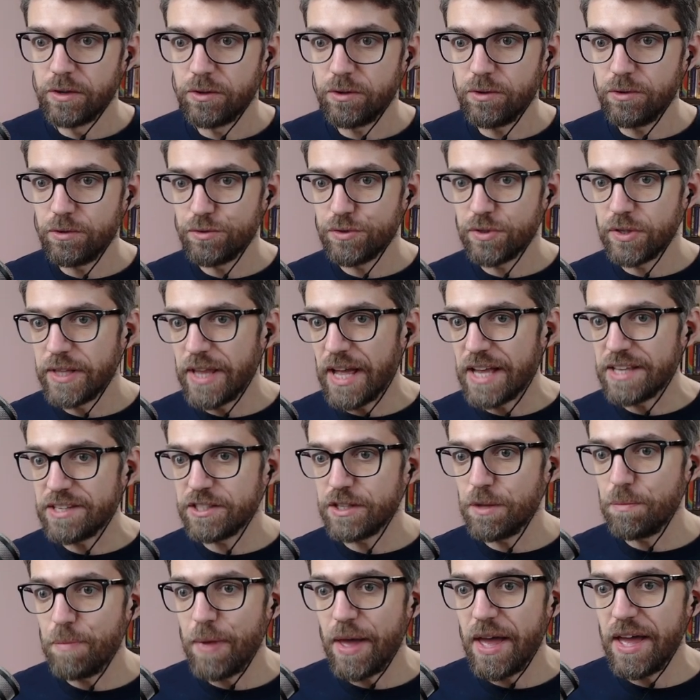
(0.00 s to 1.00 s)
Cool, so that's
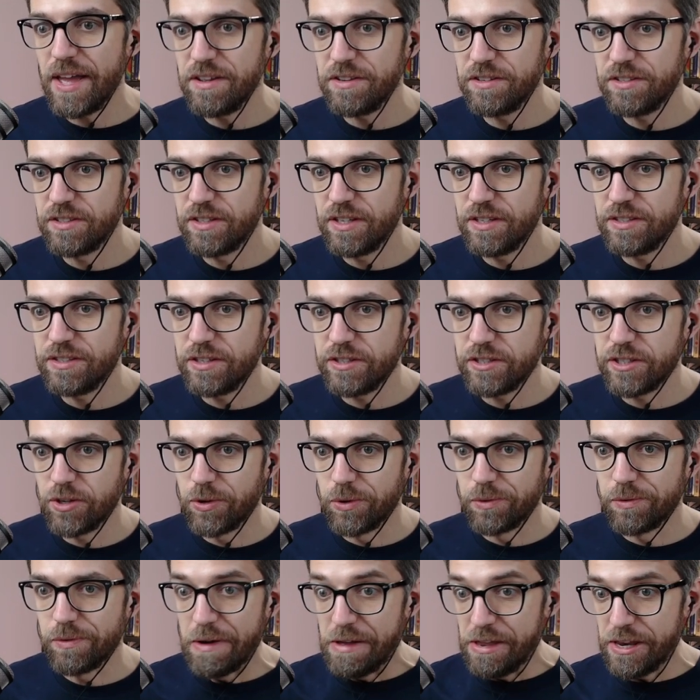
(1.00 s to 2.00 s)
the base. This is
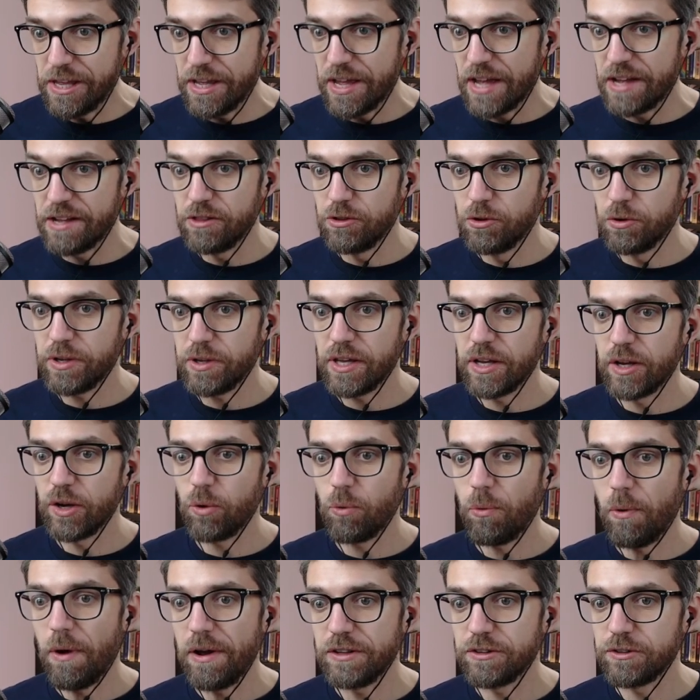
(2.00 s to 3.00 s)
already looking
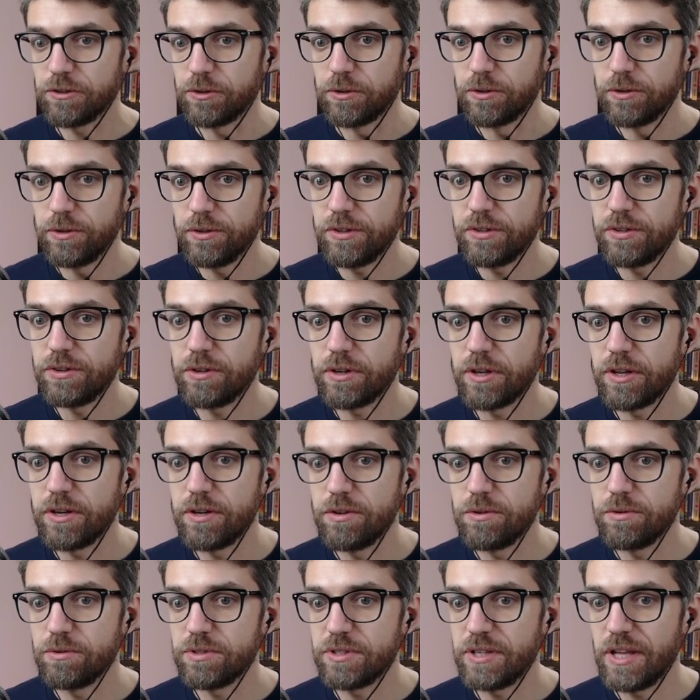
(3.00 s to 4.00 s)
quite good. You can
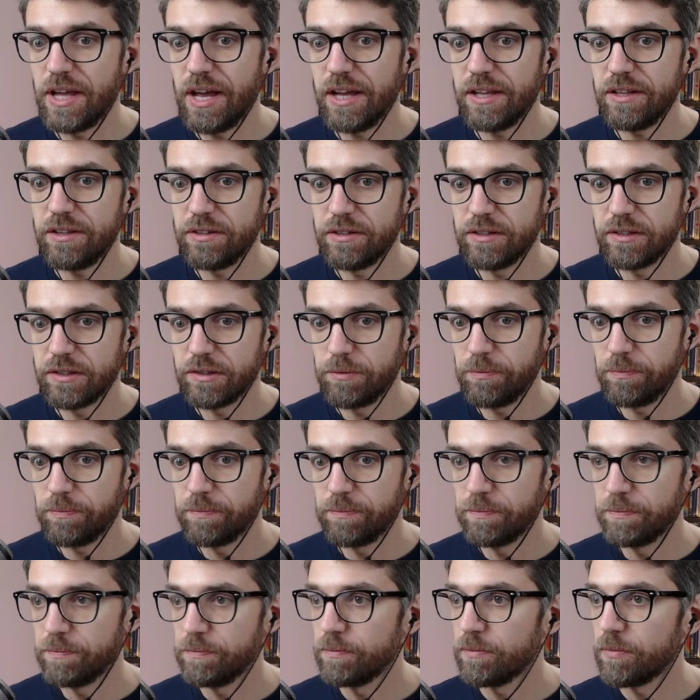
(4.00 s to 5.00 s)
use that.
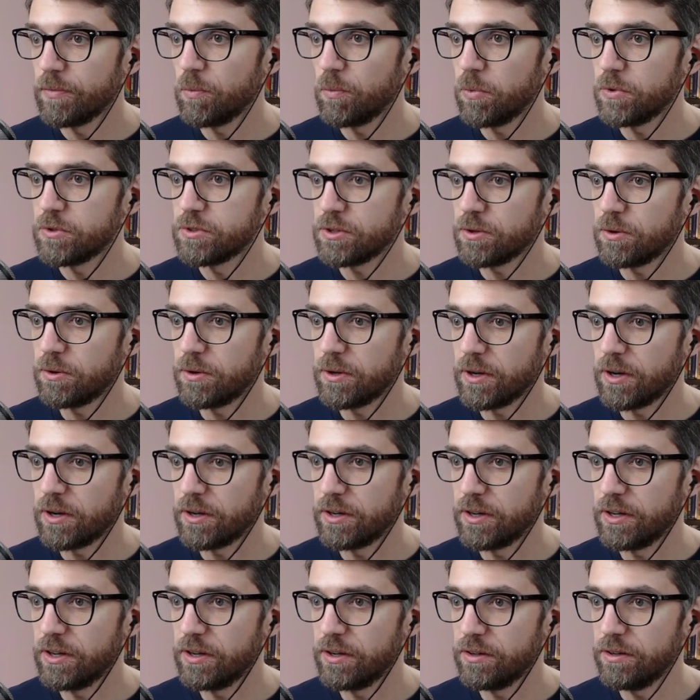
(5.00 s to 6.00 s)
Um, what's going
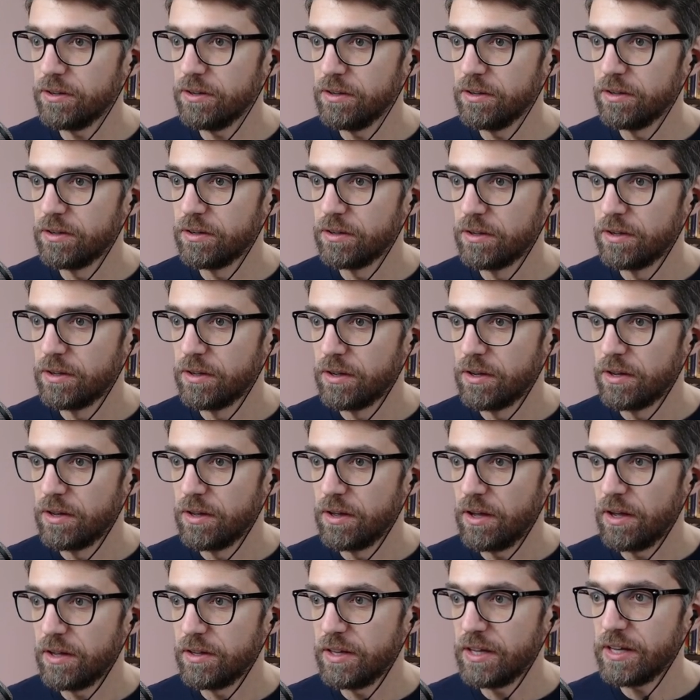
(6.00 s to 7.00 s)
on here?
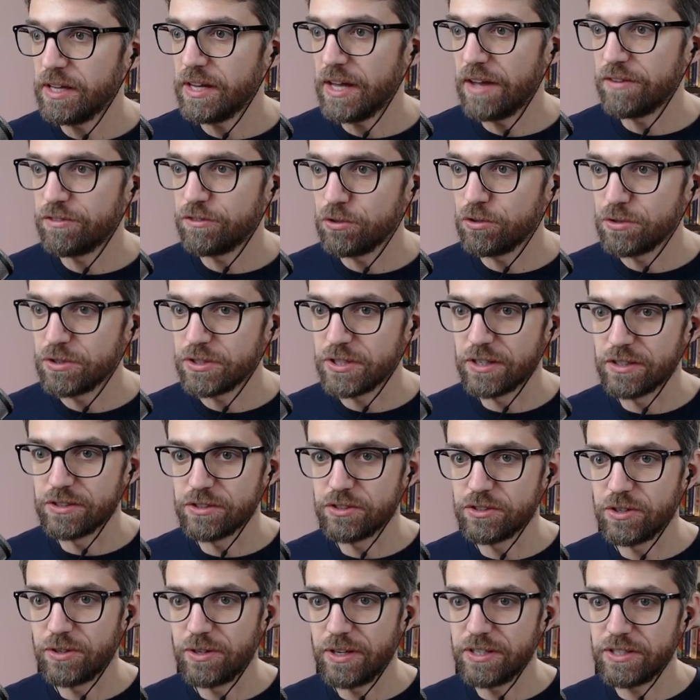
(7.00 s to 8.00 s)
I think I have two suns,
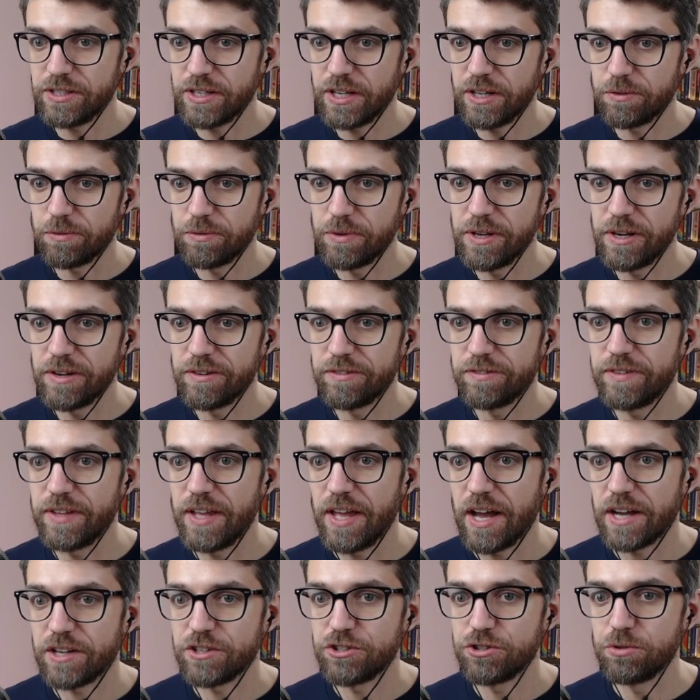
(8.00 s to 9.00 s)
so let's get rid of the
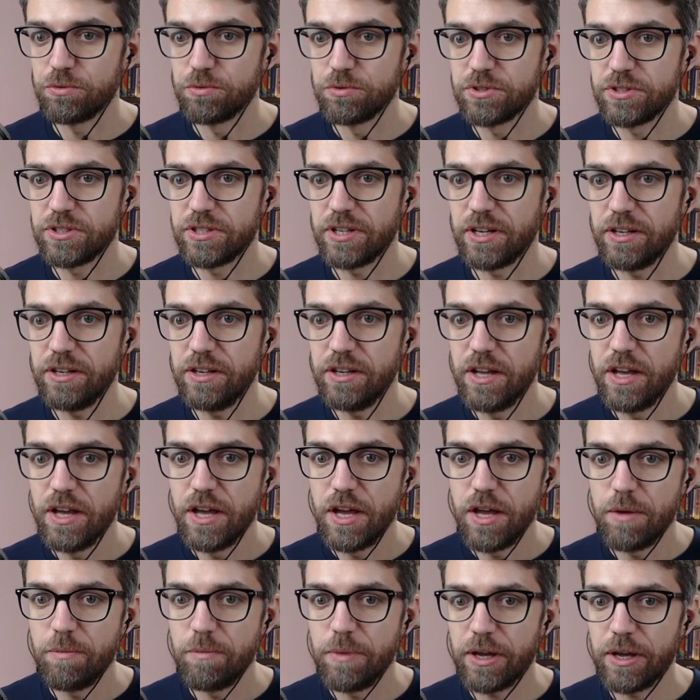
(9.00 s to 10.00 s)
actual sun
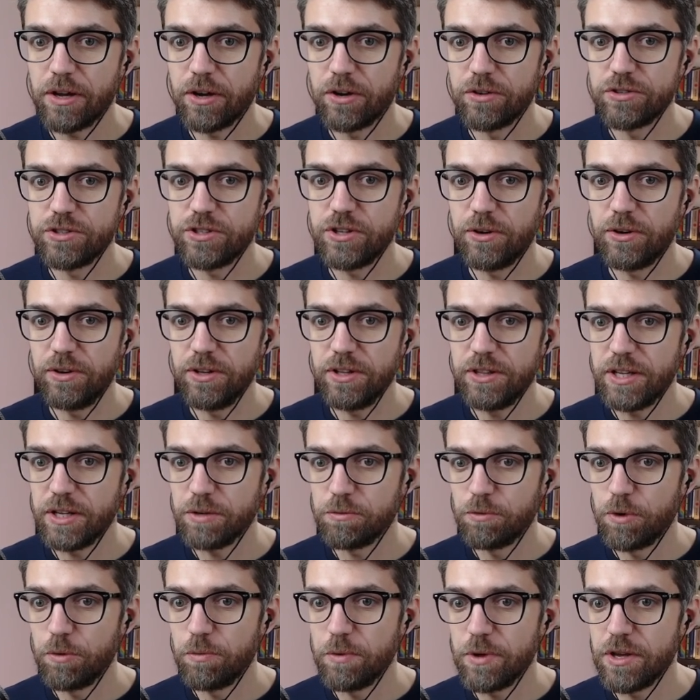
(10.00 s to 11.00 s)
because the only thing
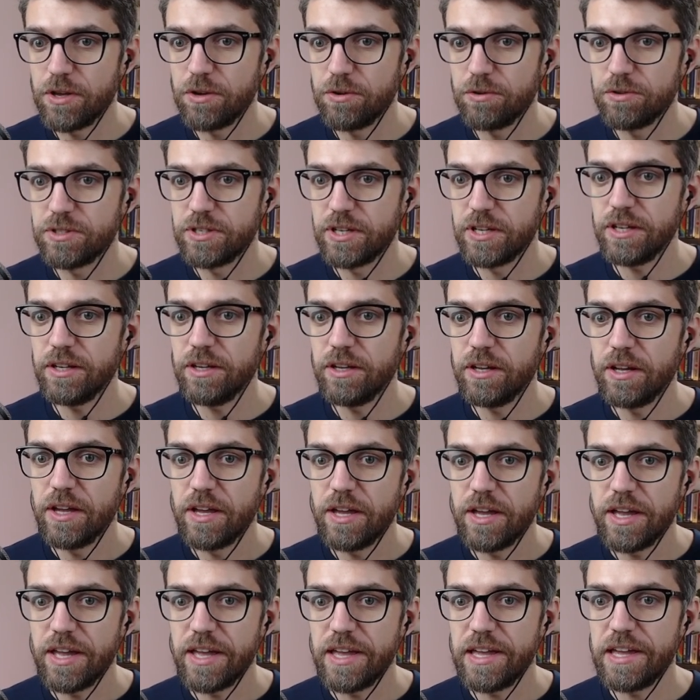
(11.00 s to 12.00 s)
we'll be using
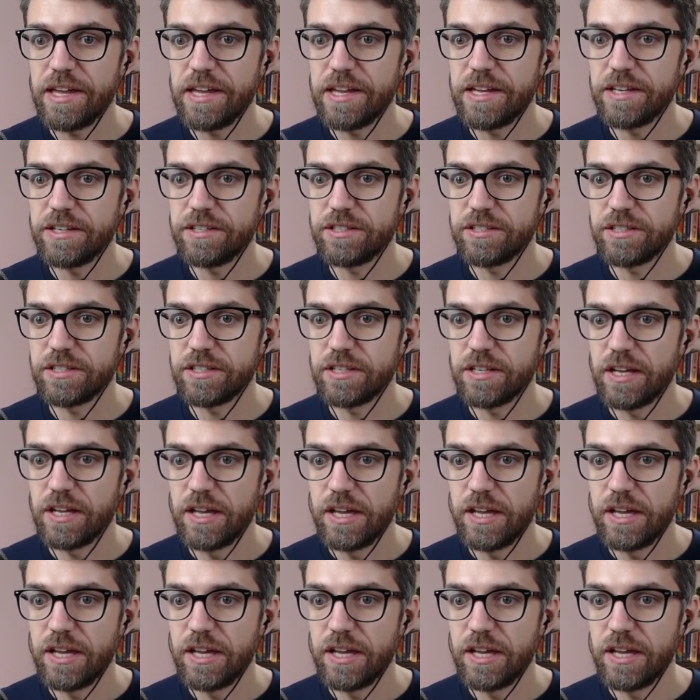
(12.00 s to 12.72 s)
is